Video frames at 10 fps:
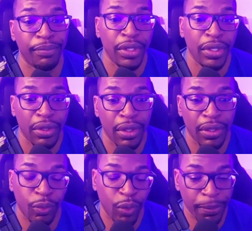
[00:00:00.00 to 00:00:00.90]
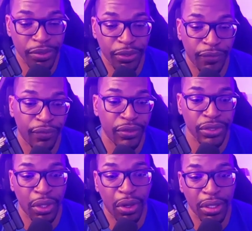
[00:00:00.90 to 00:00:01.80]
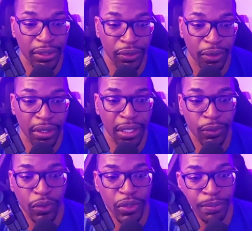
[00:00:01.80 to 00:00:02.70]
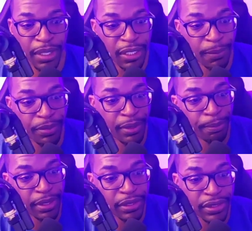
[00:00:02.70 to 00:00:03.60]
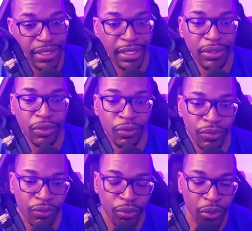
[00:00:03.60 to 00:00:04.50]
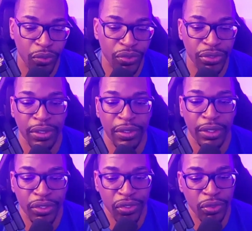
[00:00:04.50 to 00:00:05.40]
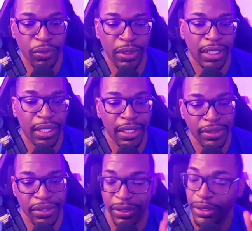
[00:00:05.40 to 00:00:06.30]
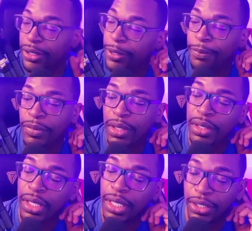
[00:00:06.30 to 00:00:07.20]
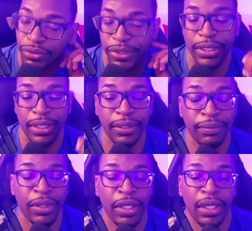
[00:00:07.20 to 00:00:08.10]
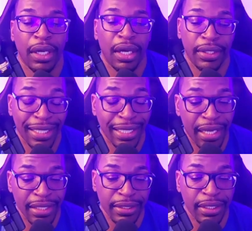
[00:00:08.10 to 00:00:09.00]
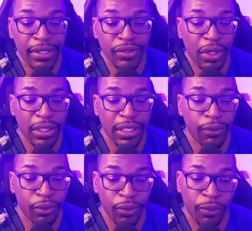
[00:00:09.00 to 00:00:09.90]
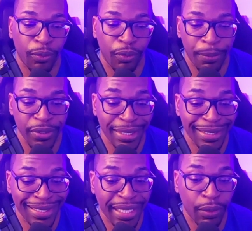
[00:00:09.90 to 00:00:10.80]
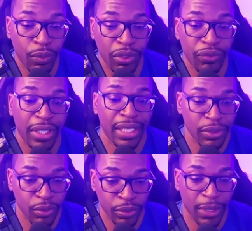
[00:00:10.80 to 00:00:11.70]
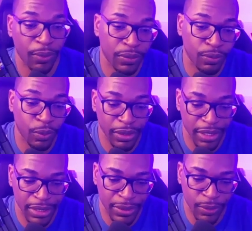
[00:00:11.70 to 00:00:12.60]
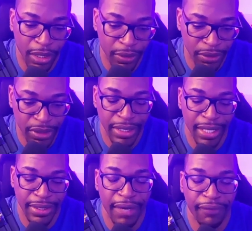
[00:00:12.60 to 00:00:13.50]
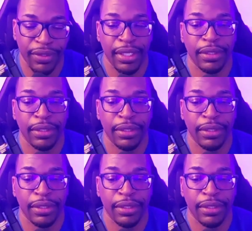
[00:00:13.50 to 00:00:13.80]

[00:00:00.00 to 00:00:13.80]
the web servers, all out those make up the buildings, and then the roads, the sewer lines, the electricity, the gas lines, all of that will represent the network, right? What is what connects everything